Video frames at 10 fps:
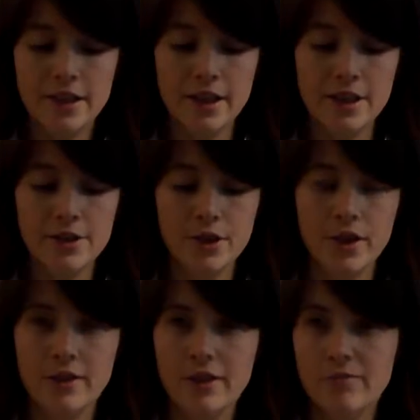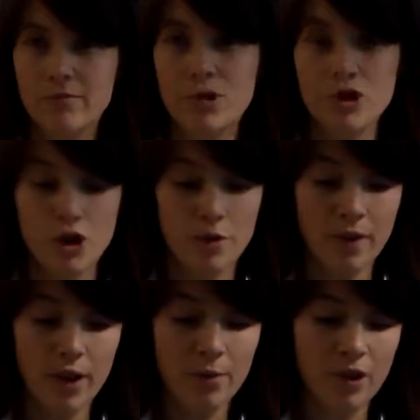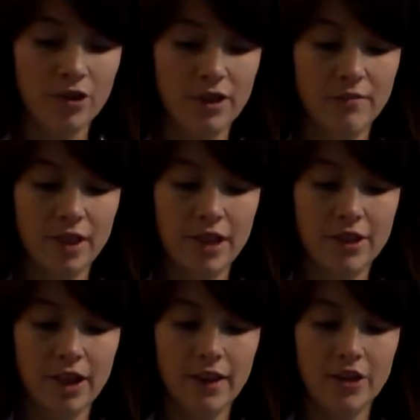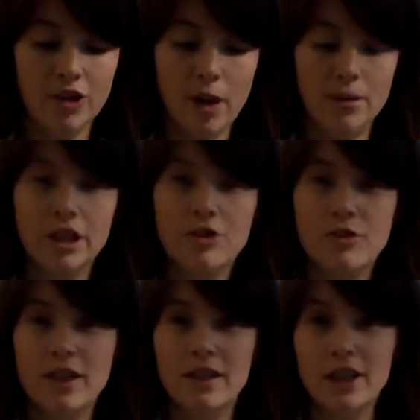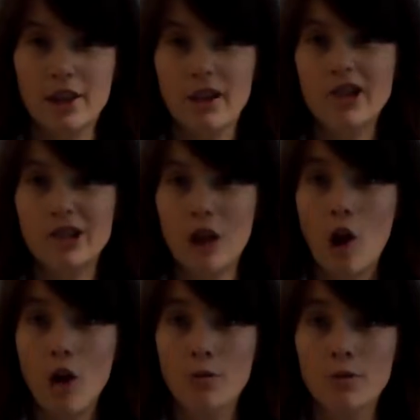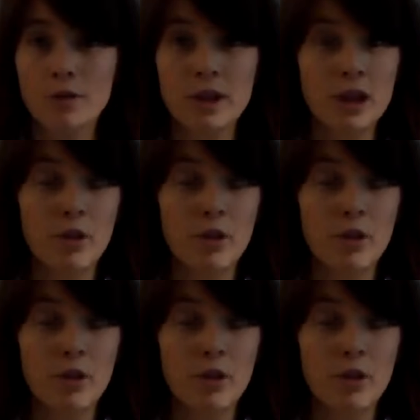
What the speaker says: teas, presume that especially teas like this Japanese green tea are actually herbal.